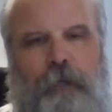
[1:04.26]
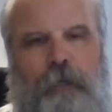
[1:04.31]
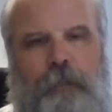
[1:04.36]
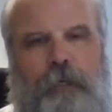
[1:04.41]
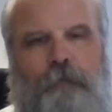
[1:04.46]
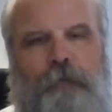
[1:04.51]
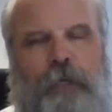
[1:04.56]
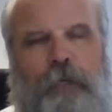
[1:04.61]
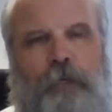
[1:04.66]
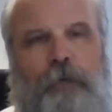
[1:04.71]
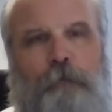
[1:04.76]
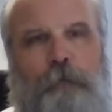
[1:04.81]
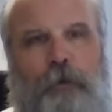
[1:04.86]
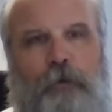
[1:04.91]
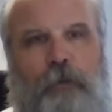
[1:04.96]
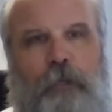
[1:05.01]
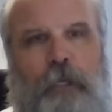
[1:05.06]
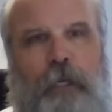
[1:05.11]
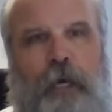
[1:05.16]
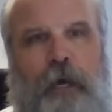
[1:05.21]
giving
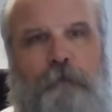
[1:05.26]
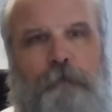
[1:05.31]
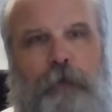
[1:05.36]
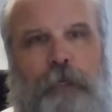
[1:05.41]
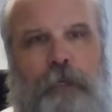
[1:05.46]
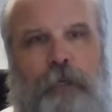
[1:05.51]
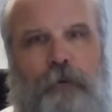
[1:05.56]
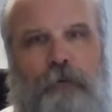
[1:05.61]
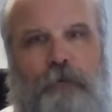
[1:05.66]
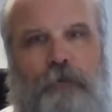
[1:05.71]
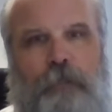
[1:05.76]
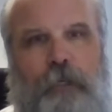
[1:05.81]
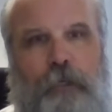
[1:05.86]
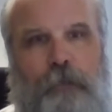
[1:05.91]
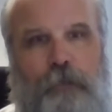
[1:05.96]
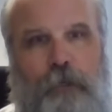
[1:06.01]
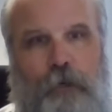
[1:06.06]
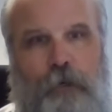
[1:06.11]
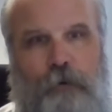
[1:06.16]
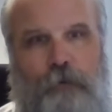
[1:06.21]
community. I've been here
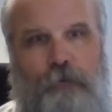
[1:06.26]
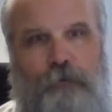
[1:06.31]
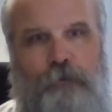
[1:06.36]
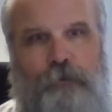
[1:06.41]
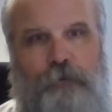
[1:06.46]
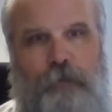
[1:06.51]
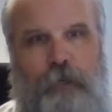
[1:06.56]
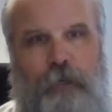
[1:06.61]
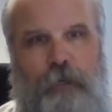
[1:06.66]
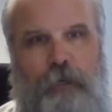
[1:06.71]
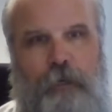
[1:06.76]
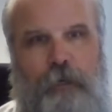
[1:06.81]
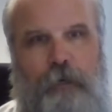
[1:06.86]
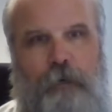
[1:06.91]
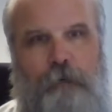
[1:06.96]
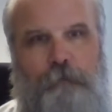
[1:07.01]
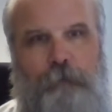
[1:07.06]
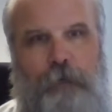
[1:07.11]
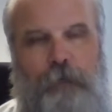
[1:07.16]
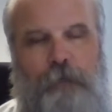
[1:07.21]
6 years
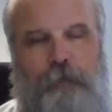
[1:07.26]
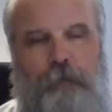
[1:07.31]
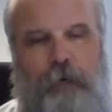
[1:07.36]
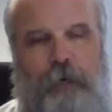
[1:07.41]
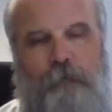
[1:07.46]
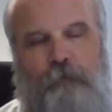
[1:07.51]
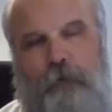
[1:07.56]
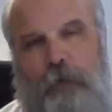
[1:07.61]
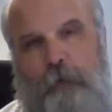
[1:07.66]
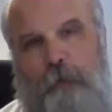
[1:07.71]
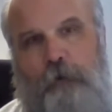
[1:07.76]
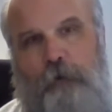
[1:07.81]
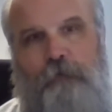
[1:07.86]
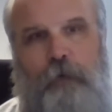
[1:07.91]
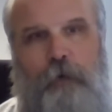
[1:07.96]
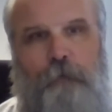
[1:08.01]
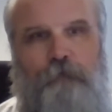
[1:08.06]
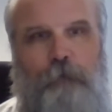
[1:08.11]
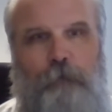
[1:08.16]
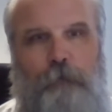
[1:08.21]
myself when I moved
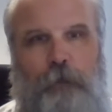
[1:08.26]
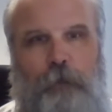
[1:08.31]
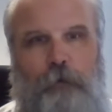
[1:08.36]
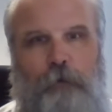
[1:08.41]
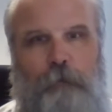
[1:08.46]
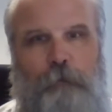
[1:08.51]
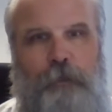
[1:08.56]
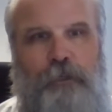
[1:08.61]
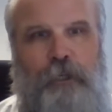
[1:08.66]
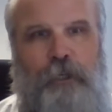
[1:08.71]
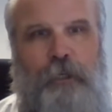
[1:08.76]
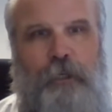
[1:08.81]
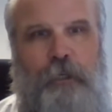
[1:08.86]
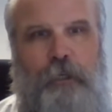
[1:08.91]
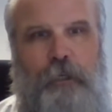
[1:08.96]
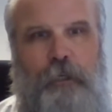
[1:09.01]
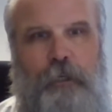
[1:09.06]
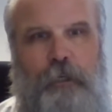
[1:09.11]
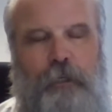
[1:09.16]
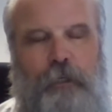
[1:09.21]
up from Lower
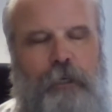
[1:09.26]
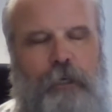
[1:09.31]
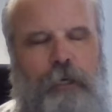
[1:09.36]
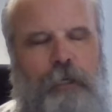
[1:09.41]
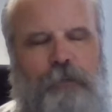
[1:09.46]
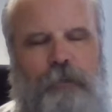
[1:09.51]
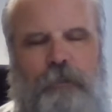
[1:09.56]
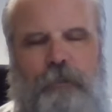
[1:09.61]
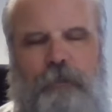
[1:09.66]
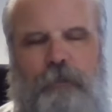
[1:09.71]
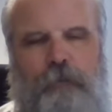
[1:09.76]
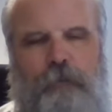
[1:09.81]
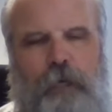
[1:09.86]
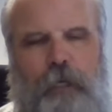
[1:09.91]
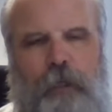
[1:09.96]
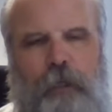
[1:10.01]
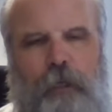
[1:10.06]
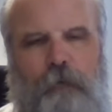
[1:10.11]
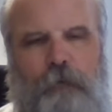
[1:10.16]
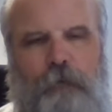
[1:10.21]
Michigan, and I
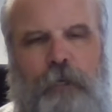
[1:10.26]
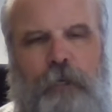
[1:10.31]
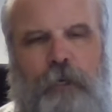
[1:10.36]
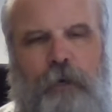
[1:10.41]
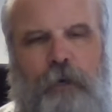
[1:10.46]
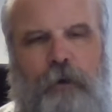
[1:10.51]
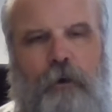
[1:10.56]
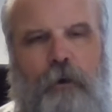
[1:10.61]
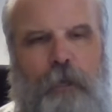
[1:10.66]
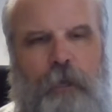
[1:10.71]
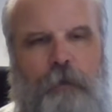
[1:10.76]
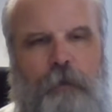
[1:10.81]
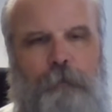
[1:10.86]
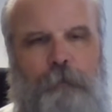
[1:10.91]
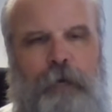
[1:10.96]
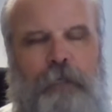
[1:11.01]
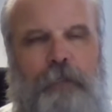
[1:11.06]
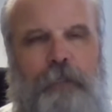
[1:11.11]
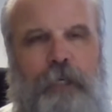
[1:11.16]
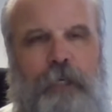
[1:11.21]
love it here. And the
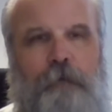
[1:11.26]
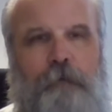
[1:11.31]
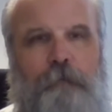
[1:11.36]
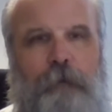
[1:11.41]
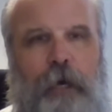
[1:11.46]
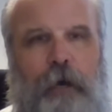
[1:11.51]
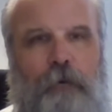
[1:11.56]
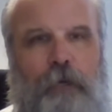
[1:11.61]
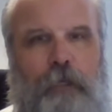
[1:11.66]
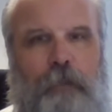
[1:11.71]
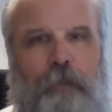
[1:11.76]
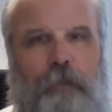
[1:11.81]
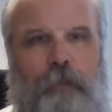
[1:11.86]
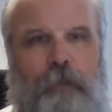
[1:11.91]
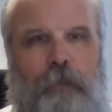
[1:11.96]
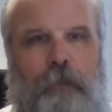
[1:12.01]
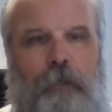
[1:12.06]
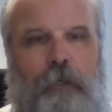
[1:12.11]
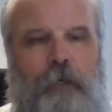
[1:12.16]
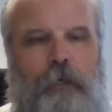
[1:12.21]
best thing about it,
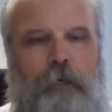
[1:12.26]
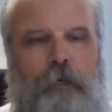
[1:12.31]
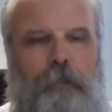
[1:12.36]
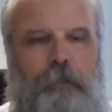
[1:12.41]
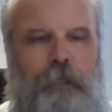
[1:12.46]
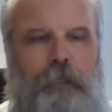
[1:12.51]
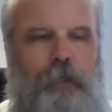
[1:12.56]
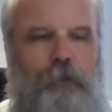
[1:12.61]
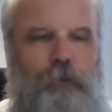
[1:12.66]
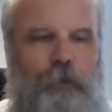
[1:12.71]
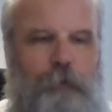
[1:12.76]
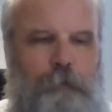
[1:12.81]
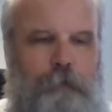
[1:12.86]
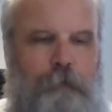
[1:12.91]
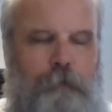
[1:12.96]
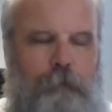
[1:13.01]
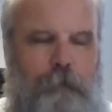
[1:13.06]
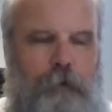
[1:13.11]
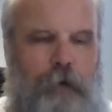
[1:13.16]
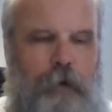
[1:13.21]
not only
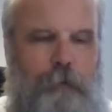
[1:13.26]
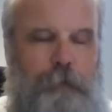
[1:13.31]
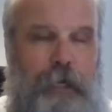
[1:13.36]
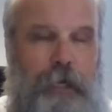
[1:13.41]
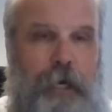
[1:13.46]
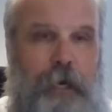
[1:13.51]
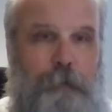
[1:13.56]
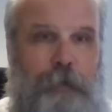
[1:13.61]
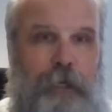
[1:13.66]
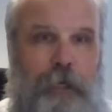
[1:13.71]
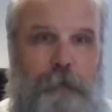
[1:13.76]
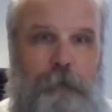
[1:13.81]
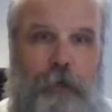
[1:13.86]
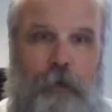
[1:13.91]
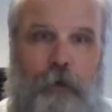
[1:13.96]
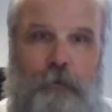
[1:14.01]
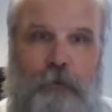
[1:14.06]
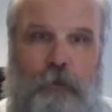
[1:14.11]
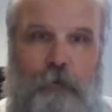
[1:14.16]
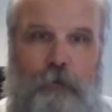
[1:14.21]
Menominee, but
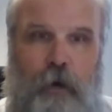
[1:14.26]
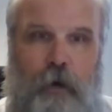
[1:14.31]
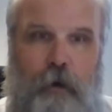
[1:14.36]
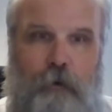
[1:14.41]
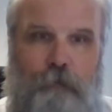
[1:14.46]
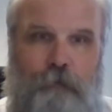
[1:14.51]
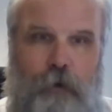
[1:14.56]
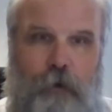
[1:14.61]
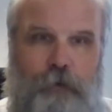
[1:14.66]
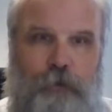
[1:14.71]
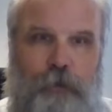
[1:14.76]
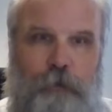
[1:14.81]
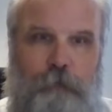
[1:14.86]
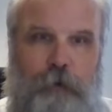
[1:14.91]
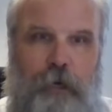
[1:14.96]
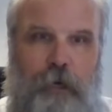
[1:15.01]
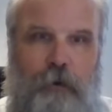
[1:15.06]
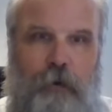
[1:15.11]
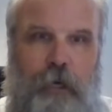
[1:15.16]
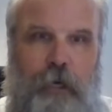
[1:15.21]
also our friends in
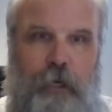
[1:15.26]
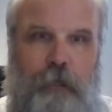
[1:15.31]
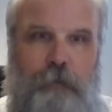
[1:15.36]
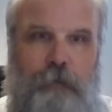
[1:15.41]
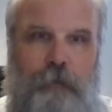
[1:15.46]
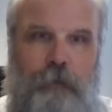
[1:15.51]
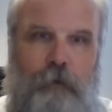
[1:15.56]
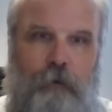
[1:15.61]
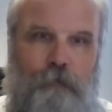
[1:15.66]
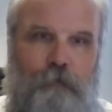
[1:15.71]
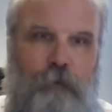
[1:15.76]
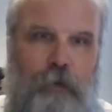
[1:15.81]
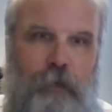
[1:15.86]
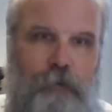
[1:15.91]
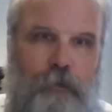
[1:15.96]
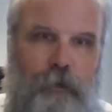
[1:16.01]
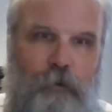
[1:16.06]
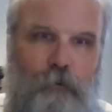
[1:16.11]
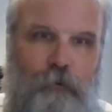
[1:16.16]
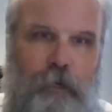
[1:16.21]
Marinette, our
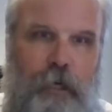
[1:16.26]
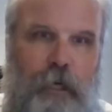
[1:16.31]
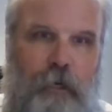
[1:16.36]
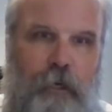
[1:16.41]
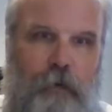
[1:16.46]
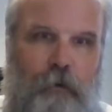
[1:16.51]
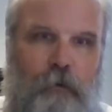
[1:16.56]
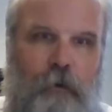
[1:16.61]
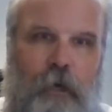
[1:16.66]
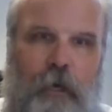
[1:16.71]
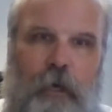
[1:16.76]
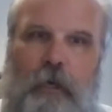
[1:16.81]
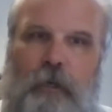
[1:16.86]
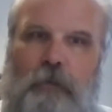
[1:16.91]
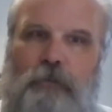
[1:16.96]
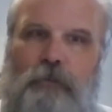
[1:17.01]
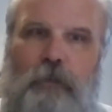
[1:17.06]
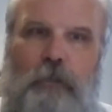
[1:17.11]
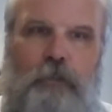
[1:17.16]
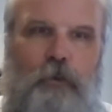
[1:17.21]
friends in Ocano,
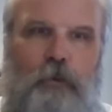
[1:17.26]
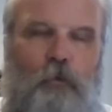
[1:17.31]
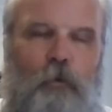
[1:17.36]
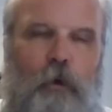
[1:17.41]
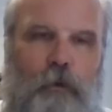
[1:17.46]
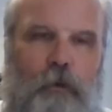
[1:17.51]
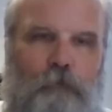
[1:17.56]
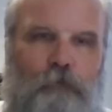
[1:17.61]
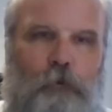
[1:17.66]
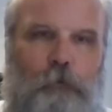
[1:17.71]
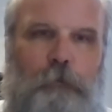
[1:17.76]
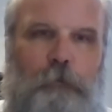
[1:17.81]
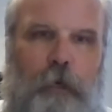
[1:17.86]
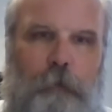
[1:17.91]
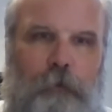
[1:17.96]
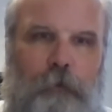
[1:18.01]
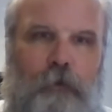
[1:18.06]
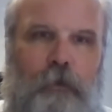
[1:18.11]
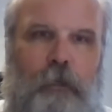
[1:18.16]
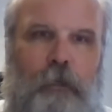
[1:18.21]
it's just the wonderful
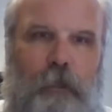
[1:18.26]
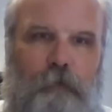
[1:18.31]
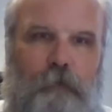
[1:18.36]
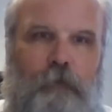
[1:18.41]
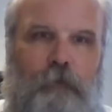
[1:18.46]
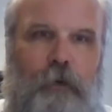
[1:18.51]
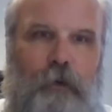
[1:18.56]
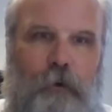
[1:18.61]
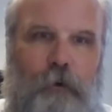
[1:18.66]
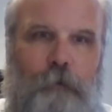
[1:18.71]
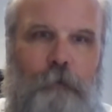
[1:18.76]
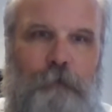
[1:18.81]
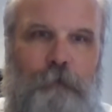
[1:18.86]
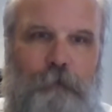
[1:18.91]
people that live here.